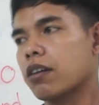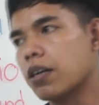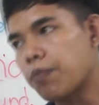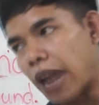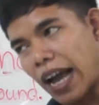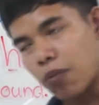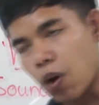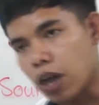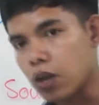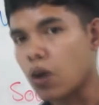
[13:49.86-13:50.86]
the black
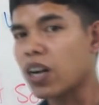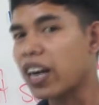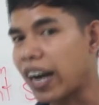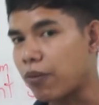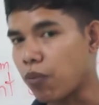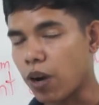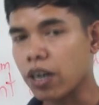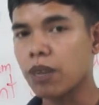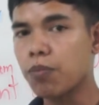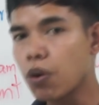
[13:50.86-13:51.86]
one or the red
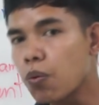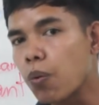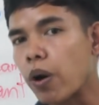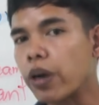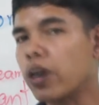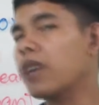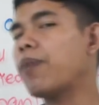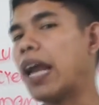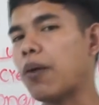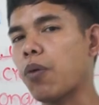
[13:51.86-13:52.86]
one, the blue one or the
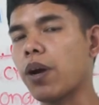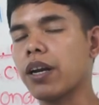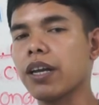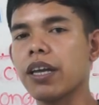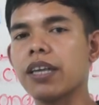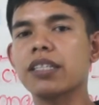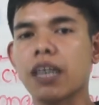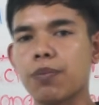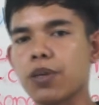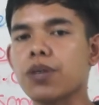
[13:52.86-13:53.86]
black one. It is
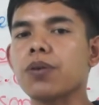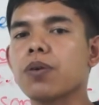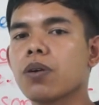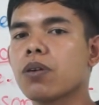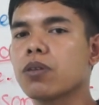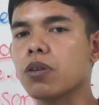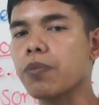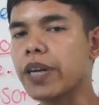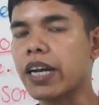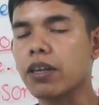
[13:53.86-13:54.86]
up to you. So
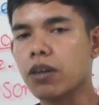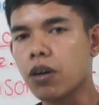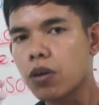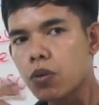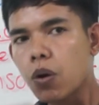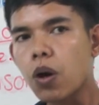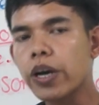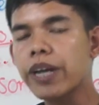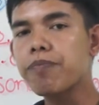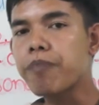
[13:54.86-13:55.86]
I mean that you
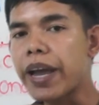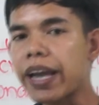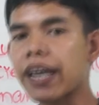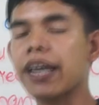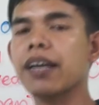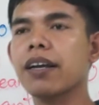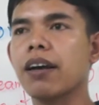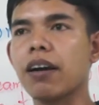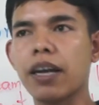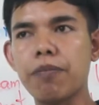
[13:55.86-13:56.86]
already make
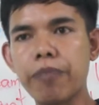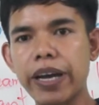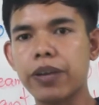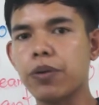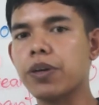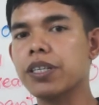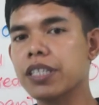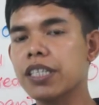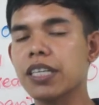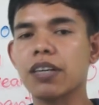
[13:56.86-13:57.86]
your
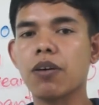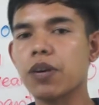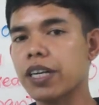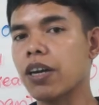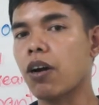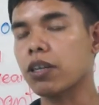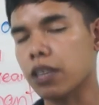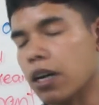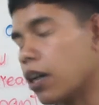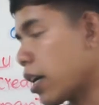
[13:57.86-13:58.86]
decision already on
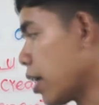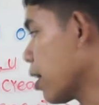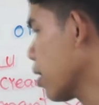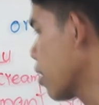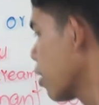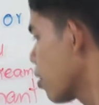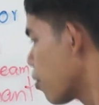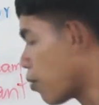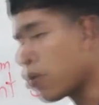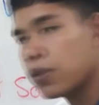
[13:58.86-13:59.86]

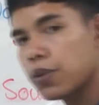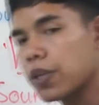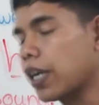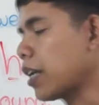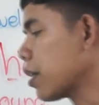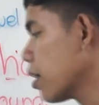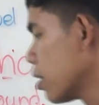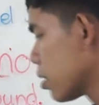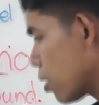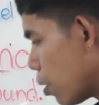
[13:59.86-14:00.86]
for choosing
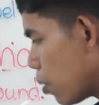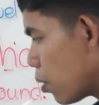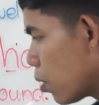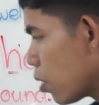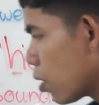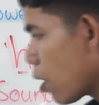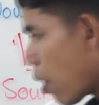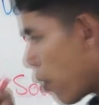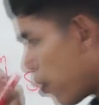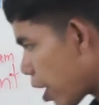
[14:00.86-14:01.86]
it. So
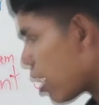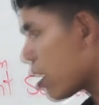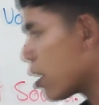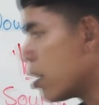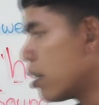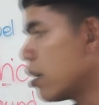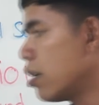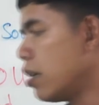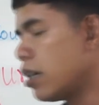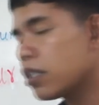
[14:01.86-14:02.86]

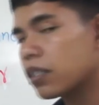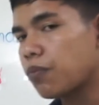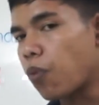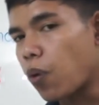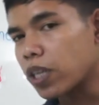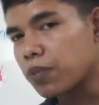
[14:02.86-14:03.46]
it is for a